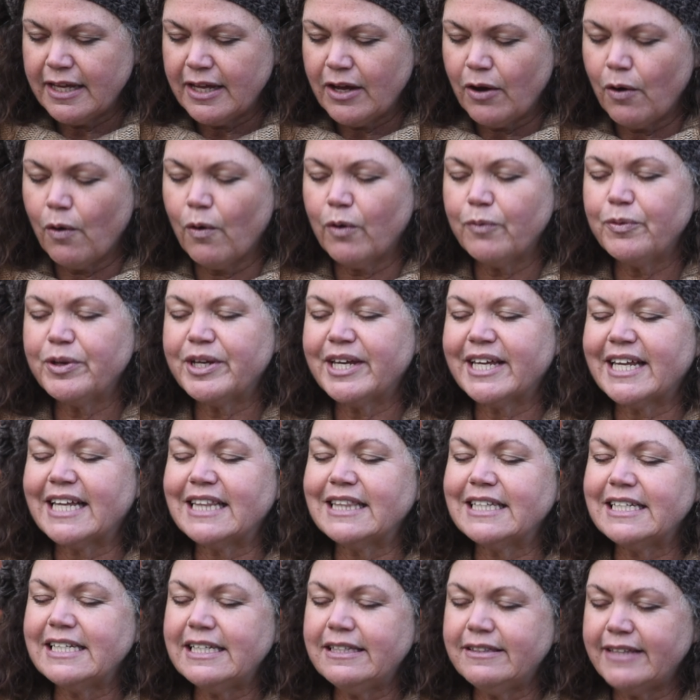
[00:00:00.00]
or we could at
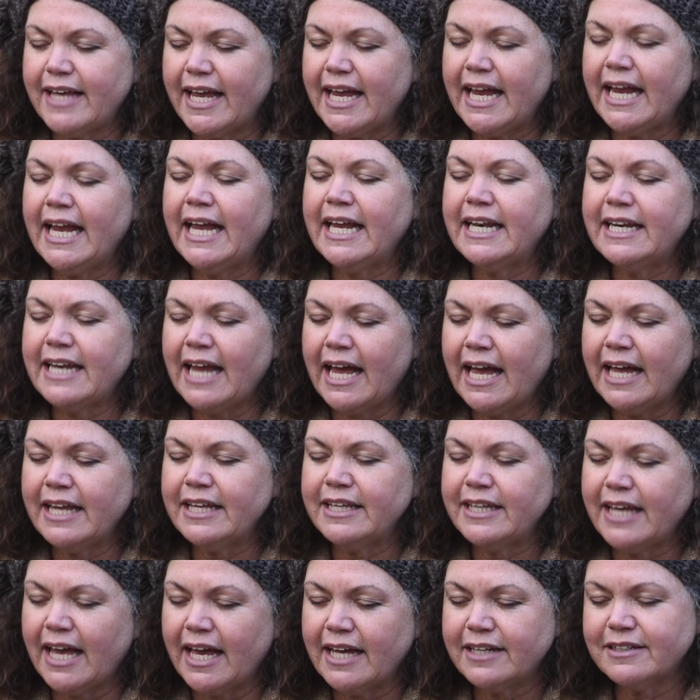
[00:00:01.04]
least say not
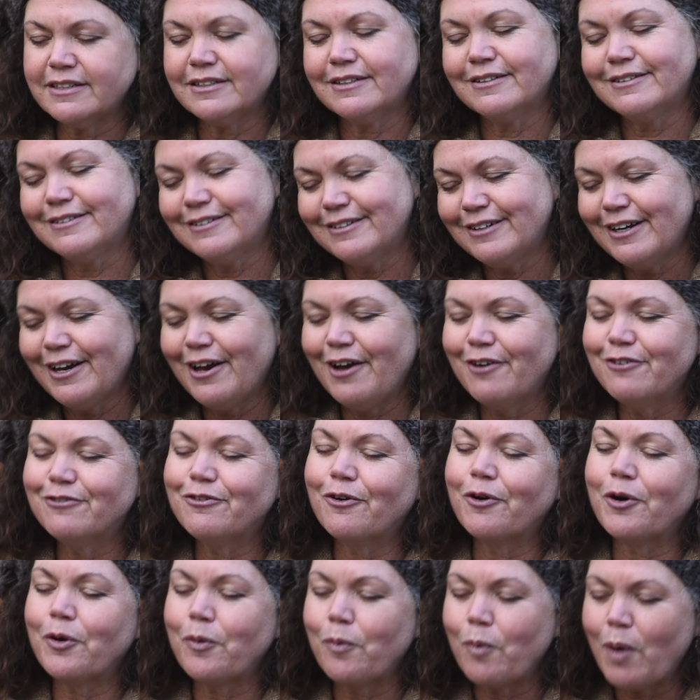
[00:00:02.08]
yet
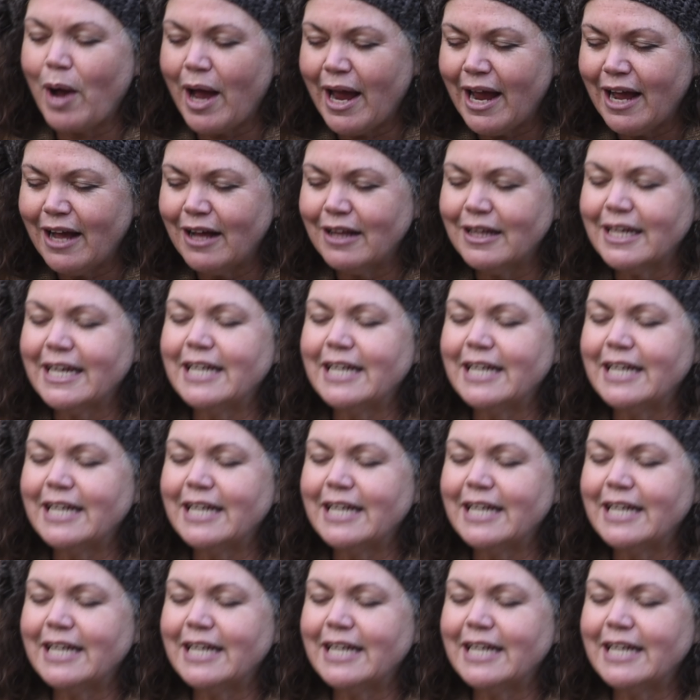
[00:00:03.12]
for a while.